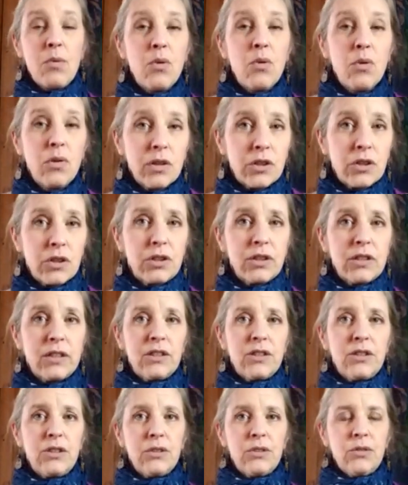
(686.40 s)
push
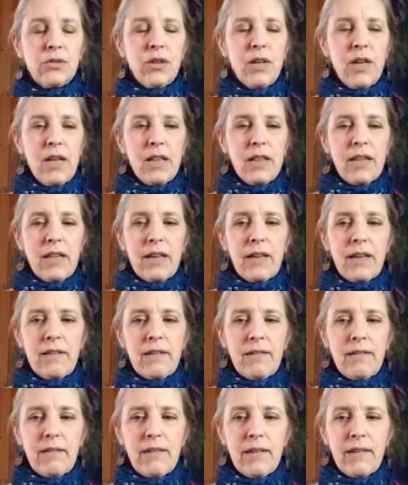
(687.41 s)
into that
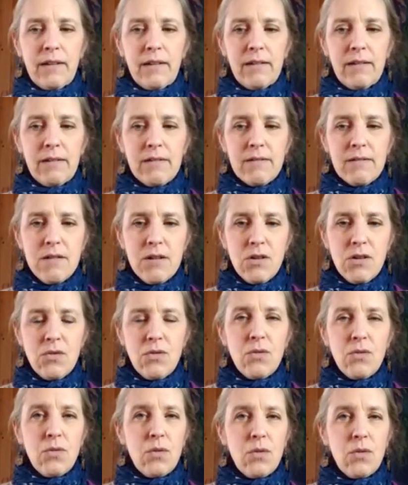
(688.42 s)
that
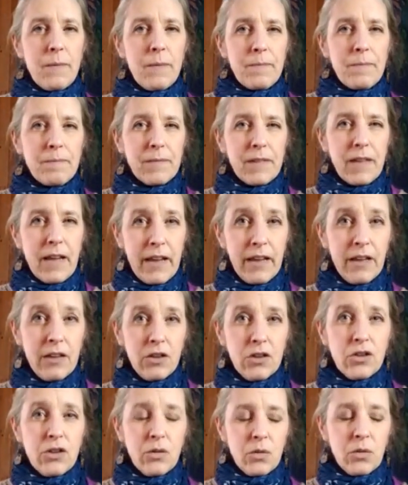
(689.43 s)
new
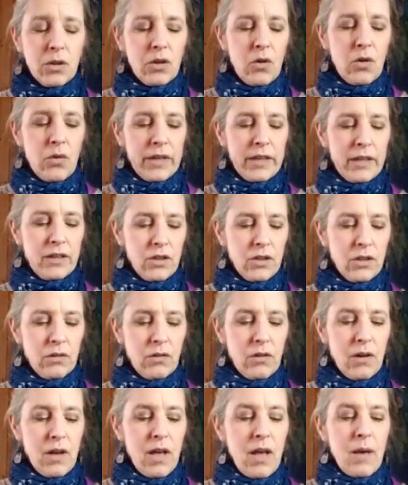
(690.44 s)
age that we're going
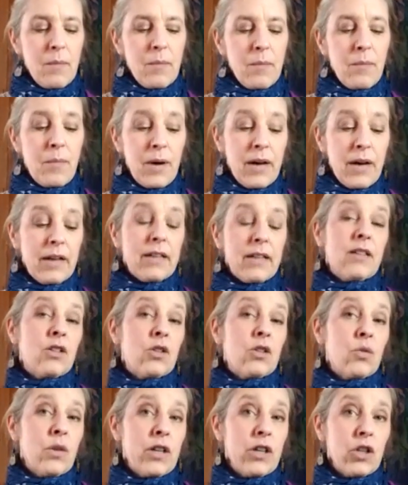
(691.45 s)
into. But in
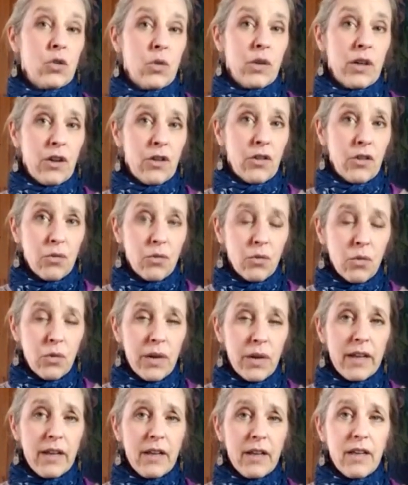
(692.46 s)

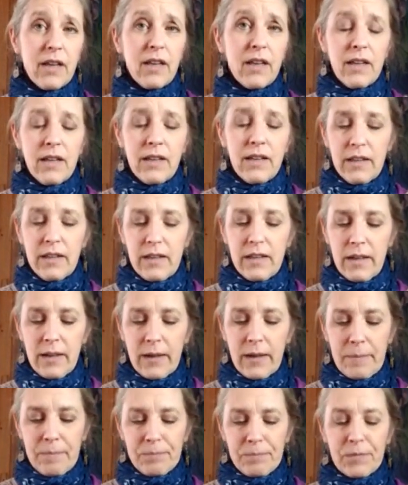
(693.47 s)
2023, and
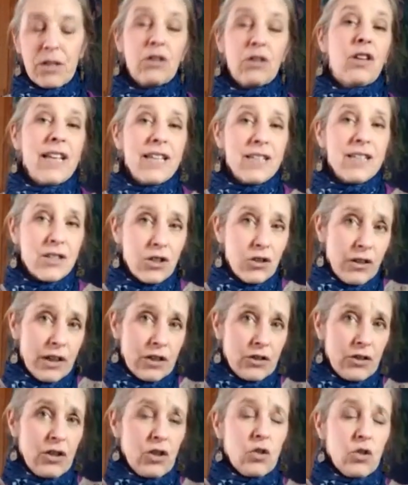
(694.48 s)
um, last year
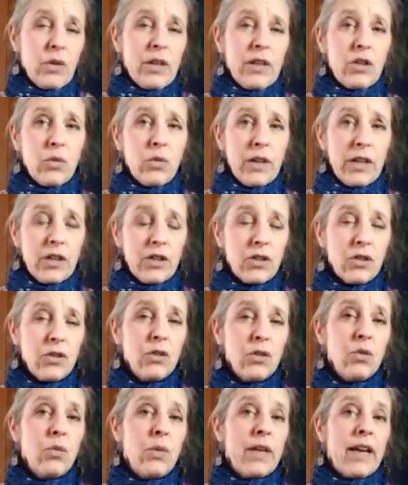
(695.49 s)
actually in
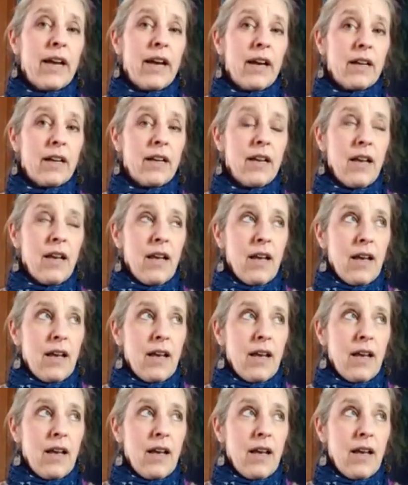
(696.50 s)
2022, we had